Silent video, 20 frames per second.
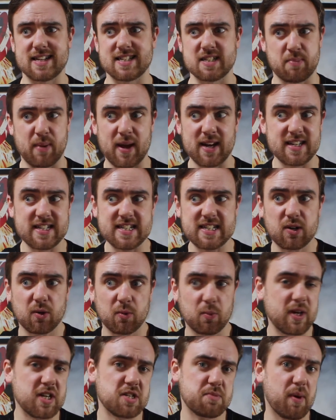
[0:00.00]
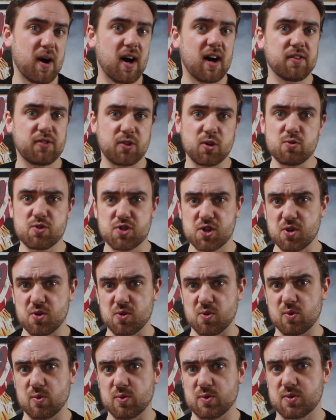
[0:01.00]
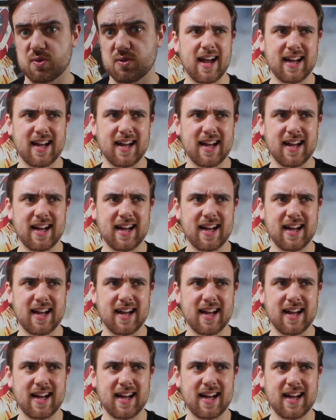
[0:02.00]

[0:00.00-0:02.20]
depending on which path you choose.